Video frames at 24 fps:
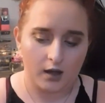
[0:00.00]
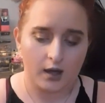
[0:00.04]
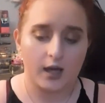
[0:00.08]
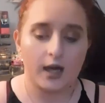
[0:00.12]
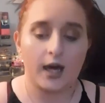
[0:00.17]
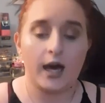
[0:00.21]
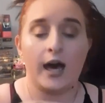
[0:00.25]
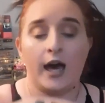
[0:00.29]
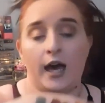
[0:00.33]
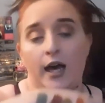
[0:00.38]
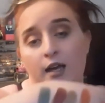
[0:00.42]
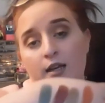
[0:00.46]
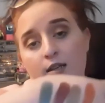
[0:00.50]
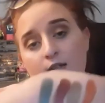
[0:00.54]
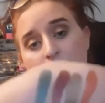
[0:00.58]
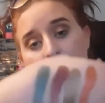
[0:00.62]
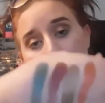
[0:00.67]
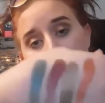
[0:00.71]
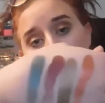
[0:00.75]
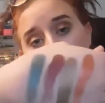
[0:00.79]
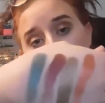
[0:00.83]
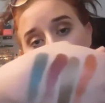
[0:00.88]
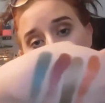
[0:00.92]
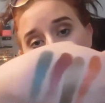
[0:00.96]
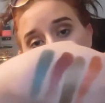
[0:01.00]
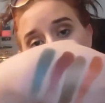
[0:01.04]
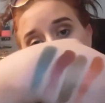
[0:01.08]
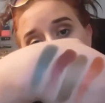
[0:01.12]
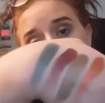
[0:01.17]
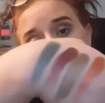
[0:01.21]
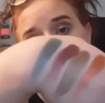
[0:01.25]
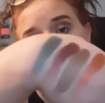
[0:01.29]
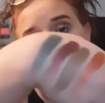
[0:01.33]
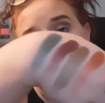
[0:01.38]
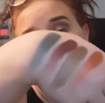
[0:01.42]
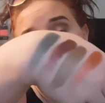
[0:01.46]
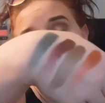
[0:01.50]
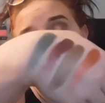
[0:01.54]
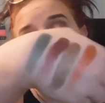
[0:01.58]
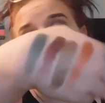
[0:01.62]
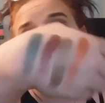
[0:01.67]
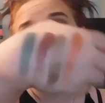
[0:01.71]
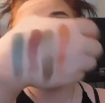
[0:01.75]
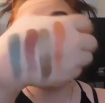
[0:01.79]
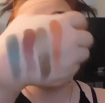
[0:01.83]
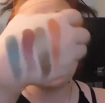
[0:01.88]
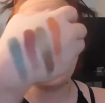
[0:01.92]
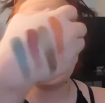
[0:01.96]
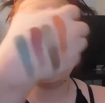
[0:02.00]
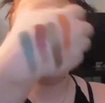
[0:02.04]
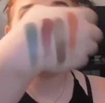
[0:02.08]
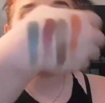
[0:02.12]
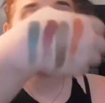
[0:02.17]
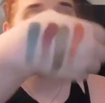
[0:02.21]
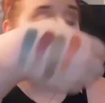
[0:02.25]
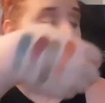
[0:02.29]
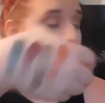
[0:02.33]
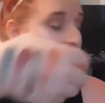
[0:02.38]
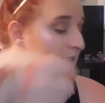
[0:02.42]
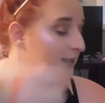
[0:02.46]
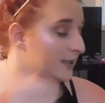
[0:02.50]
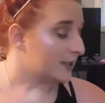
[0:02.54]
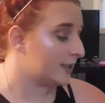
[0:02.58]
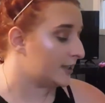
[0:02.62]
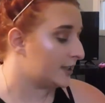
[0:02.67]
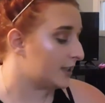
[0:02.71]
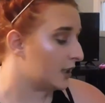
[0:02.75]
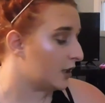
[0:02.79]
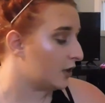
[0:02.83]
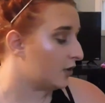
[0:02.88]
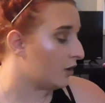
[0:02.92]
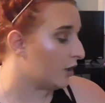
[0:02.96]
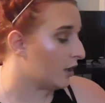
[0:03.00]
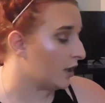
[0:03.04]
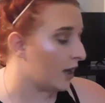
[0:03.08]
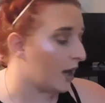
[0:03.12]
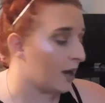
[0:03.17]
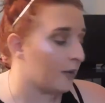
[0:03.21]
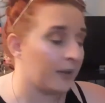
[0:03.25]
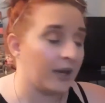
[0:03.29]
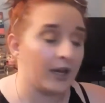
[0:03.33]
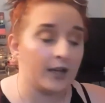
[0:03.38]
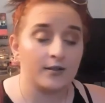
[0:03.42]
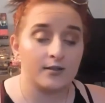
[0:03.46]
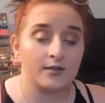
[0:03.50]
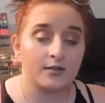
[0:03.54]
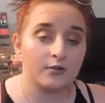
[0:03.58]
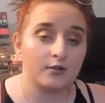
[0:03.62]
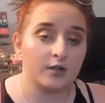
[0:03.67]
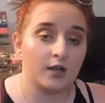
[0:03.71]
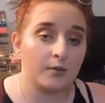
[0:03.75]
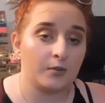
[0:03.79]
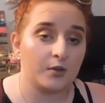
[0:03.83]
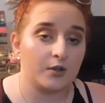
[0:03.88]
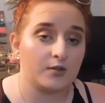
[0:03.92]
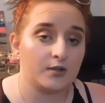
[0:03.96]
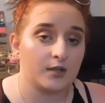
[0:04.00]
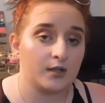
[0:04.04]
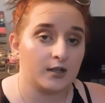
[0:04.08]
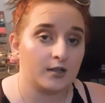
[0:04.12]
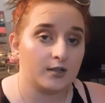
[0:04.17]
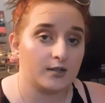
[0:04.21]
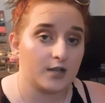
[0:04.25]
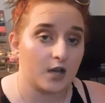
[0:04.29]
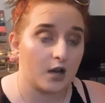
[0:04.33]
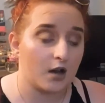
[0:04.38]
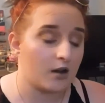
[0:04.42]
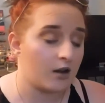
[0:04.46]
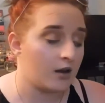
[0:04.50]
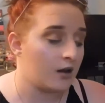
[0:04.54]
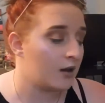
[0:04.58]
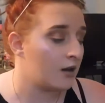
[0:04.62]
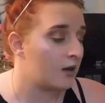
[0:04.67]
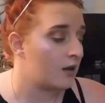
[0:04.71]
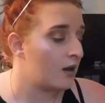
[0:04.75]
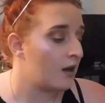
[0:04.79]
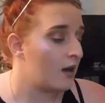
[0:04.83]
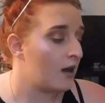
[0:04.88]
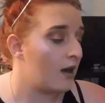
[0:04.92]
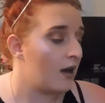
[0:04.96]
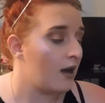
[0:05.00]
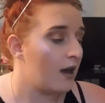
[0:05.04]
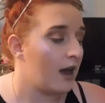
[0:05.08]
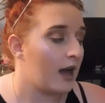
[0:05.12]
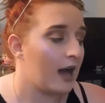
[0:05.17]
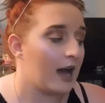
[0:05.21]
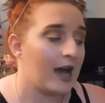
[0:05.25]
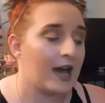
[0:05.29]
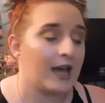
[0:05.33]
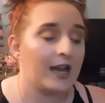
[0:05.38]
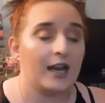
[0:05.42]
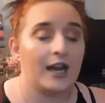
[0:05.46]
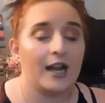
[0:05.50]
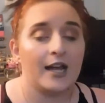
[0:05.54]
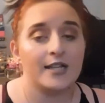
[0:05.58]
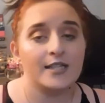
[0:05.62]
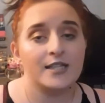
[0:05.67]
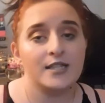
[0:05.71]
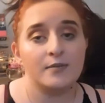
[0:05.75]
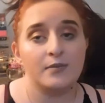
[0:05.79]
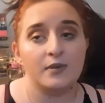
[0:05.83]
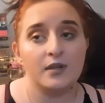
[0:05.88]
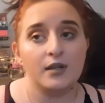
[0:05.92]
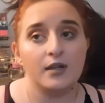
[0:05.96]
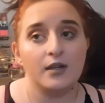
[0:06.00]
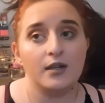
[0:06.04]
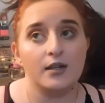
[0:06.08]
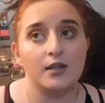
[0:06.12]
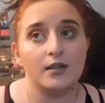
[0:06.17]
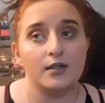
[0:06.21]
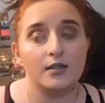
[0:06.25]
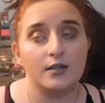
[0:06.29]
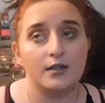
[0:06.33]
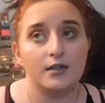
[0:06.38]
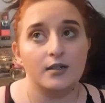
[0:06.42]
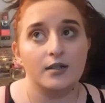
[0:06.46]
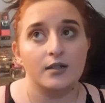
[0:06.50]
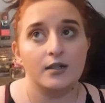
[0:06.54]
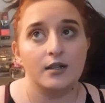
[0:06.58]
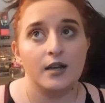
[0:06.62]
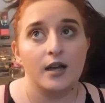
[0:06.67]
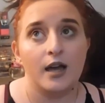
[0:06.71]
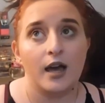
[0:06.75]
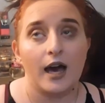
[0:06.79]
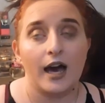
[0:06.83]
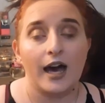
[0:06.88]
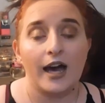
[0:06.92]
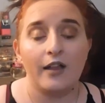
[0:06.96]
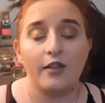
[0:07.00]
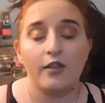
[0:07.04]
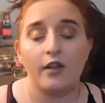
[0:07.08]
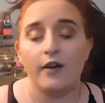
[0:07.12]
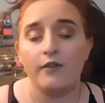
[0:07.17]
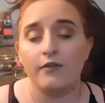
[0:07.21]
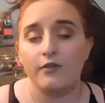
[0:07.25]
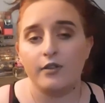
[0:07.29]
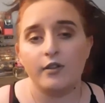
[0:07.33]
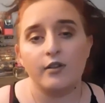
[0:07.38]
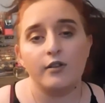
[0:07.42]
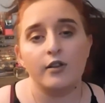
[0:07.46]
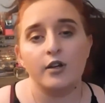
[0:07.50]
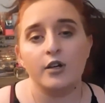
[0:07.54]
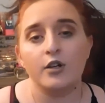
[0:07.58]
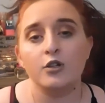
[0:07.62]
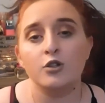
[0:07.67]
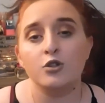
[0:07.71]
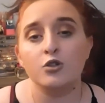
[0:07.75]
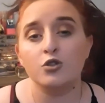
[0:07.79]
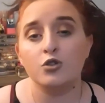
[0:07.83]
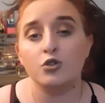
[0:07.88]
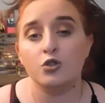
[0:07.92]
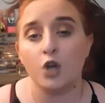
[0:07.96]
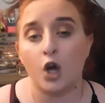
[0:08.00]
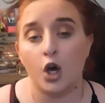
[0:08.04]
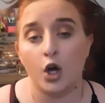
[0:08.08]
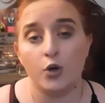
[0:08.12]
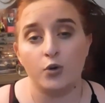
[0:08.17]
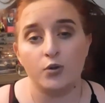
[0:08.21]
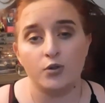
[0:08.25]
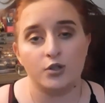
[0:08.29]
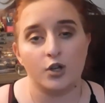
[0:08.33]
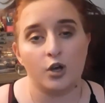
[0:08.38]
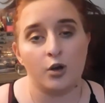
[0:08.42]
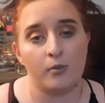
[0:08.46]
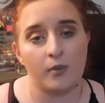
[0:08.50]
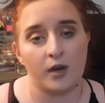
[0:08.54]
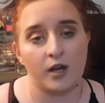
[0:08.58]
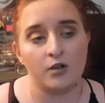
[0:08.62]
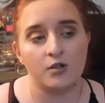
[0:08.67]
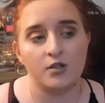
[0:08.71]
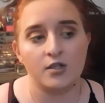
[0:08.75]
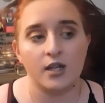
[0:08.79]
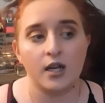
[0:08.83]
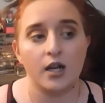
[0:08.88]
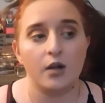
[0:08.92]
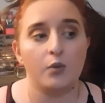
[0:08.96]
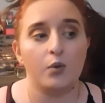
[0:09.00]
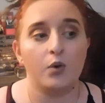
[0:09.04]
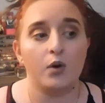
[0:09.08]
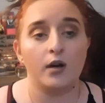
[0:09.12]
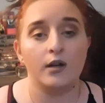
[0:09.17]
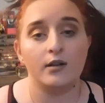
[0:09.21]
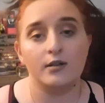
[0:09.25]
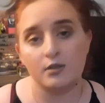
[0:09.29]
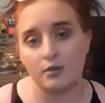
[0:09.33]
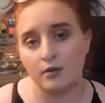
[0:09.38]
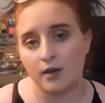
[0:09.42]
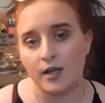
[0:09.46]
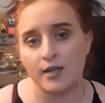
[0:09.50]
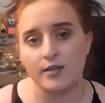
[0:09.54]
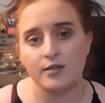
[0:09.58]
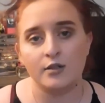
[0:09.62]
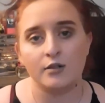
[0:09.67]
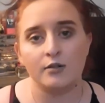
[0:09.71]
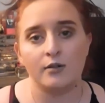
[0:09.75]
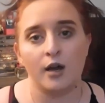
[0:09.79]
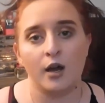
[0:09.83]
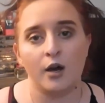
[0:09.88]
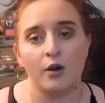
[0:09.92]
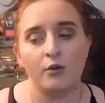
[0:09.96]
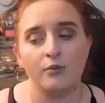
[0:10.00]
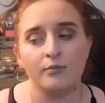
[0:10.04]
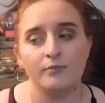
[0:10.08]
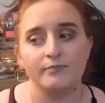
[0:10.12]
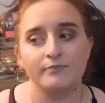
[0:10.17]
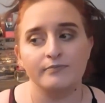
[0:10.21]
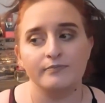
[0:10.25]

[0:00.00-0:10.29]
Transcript: Guys, I actually recently did a look on my Instagram using Donna, and it has to be, I loved the look so, so much that I wore it two days in a row.